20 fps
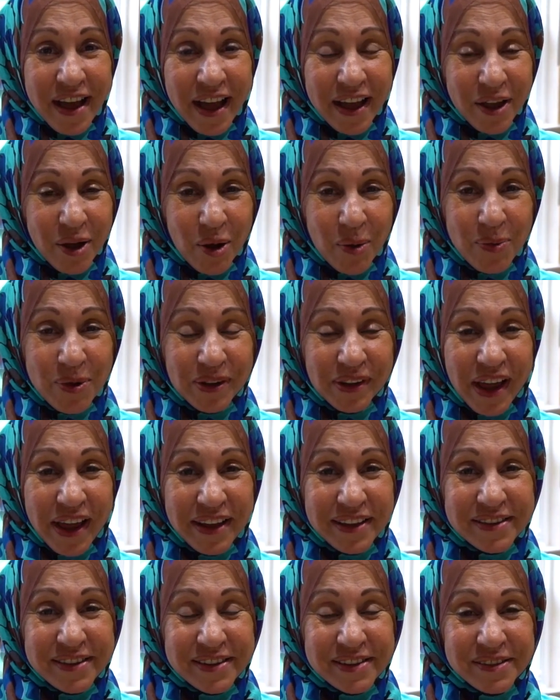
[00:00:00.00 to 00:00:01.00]
I hope you
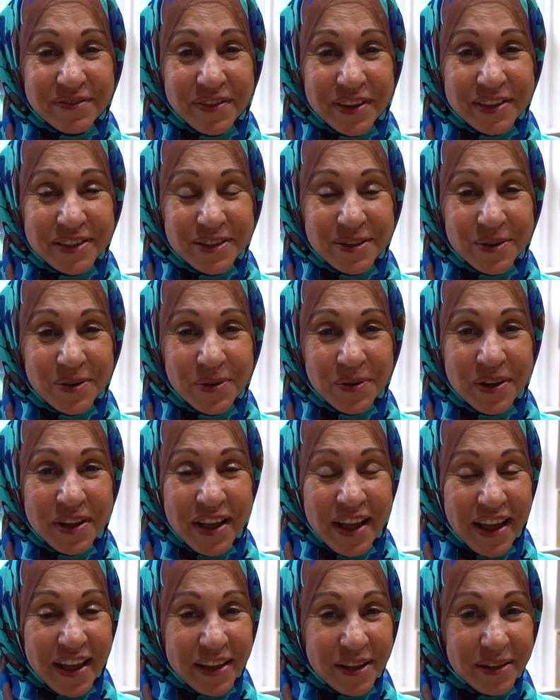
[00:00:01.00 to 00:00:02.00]
liked this video,
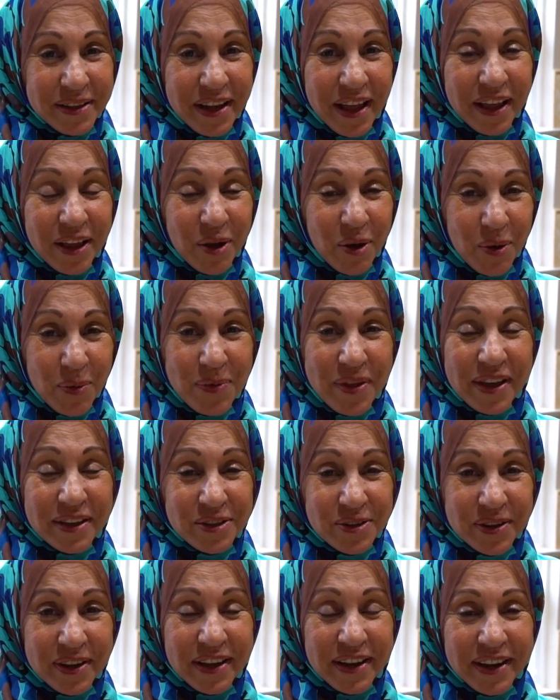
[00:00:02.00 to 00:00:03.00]
and I hope
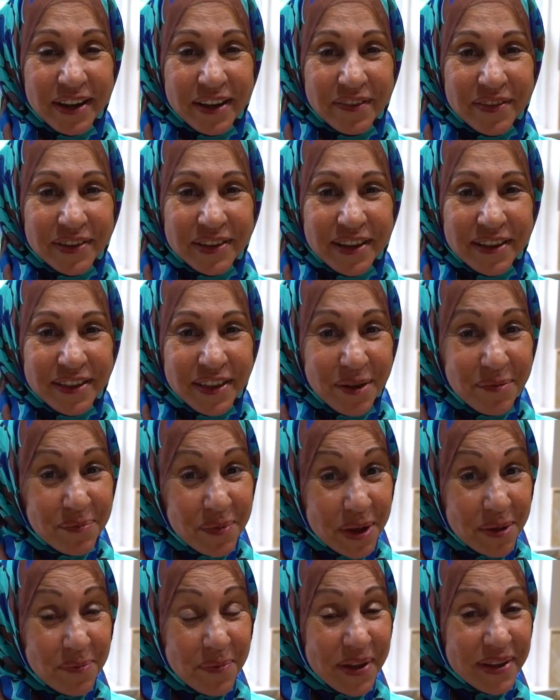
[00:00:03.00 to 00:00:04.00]
that you're gonna give it a
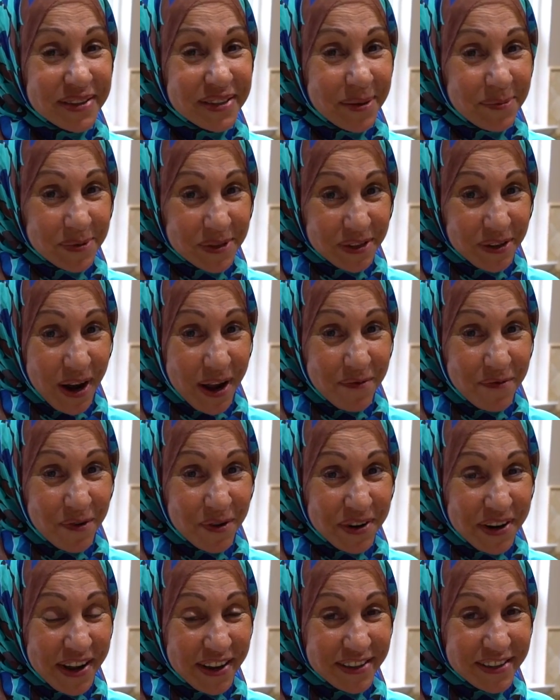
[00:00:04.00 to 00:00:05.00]
thumb up and subscribe
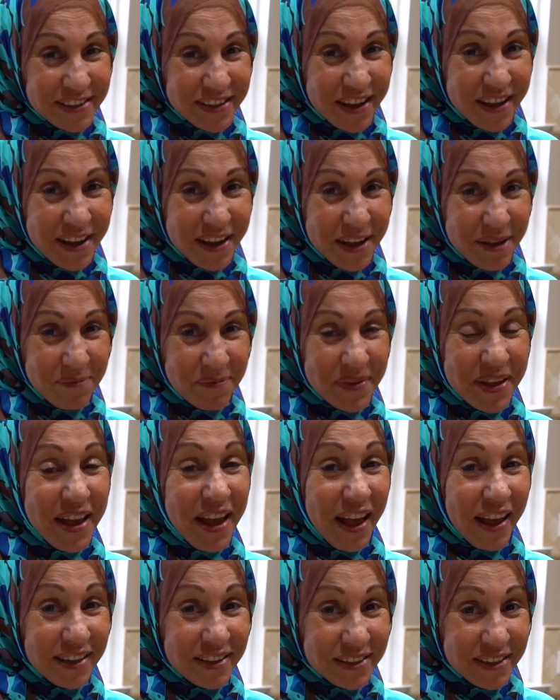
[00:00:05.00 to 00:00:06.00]
for next time.
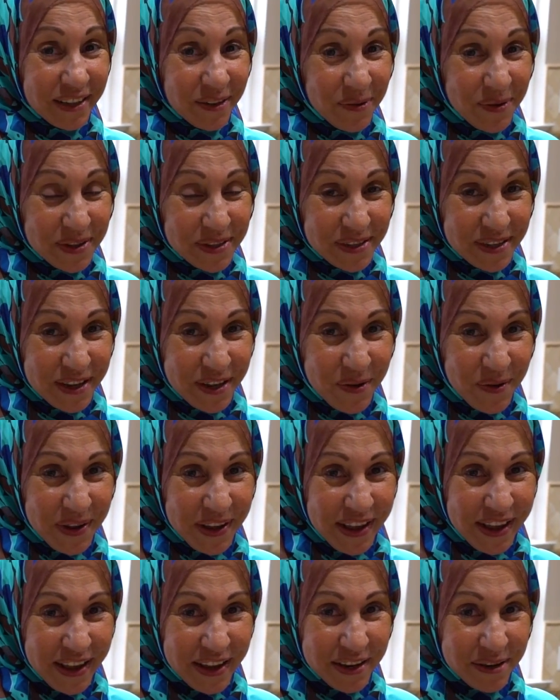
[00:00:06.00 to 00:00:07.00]
Until we see you
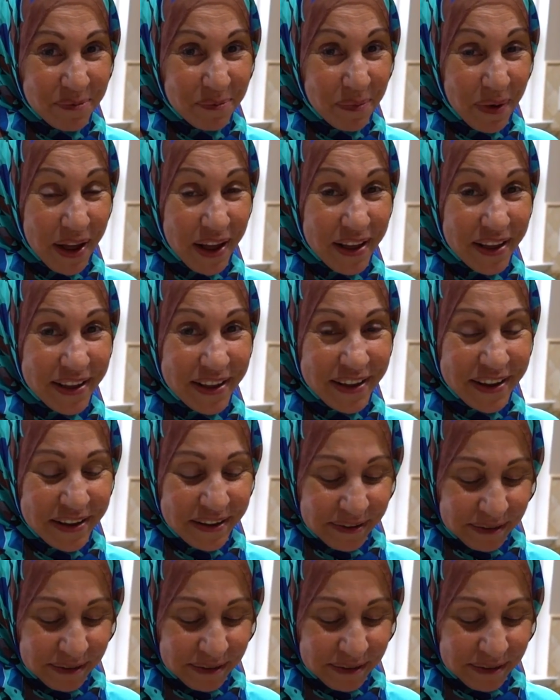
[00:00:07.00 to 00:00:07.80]
again, bye.